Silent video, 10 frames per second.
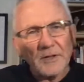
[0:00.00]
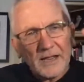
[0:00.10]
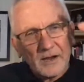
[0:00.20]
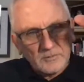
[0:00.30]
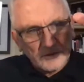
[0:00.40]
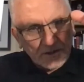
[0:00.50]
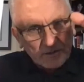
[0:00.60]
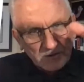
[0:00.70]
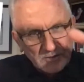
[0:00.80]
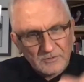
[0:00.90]
hours
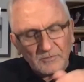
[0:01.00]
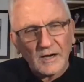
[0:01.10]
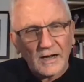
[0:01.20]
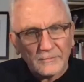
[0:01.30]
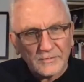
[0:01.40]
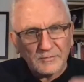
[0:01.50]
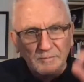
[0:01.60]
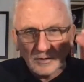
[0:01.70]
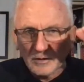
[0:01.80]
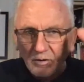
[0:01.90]
numbers drops
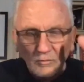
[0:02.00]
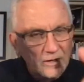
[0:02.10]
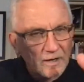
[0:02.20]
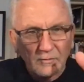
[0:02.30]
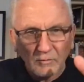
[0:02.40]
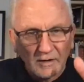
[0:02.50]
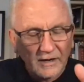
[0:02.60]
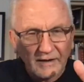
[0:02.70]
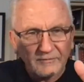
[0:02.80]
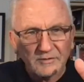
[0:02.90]
below what I want to
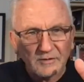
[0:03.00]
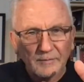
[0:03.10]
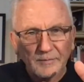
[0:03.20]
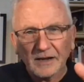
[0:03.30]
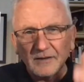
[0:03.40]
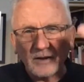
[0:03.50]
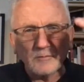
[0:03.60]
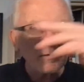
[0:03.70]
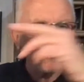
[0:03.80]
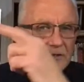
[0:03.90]
have it drop at, if I want
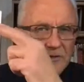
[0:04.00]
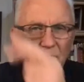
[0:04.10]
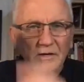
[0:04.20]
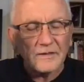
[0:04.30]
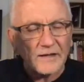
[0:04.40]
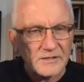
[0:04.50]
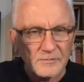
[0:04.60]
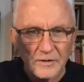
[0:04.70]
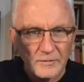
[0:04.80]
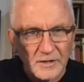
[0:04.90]
to be at 20,000
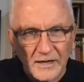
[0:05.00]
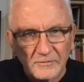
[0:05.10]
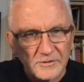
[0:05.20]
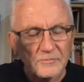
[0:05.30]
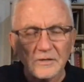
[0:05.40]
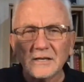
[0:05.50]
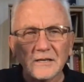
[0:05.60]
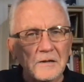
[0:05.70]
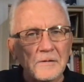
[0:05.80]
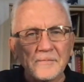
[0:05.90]
billable hours a week
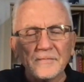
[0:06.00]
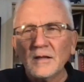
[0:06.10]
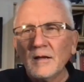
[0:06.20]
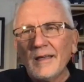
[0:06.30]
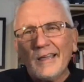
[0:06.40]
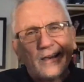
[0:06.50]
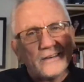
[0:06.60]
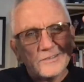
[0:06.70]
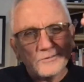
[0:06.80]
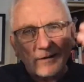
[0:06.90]
and it
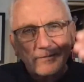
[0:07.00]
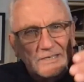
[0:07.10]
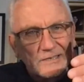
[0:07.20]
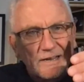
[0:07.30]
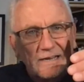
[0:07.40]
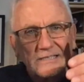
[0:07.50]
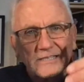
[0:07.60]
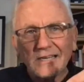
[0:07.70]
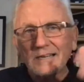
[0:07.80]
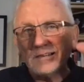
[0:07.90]
drops to
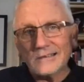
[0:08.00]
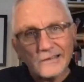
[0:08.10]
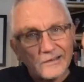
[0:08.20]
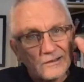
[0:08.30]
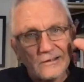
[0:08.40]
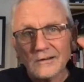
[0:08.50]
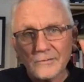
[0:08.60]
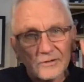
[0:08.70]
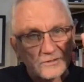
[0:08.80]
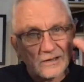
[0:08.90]
19, the alarm
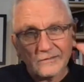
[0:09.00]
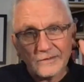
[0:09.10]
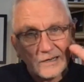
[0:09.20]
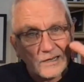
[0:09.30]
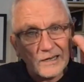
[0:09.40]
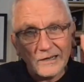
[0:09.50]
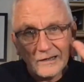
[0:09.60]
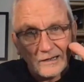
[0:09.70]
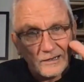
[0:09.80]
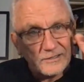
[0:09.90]
goes off.
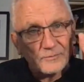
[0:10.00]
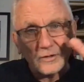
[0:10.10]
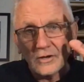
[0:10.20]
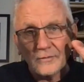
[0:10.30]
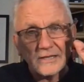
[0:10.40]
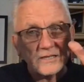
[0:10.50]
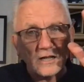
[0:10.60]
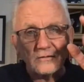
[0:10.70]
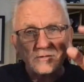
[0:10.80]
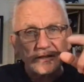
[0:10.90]
It's below my
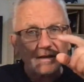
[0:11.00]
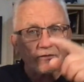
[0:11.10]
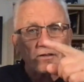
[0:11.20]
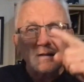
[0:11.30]
tolerance level.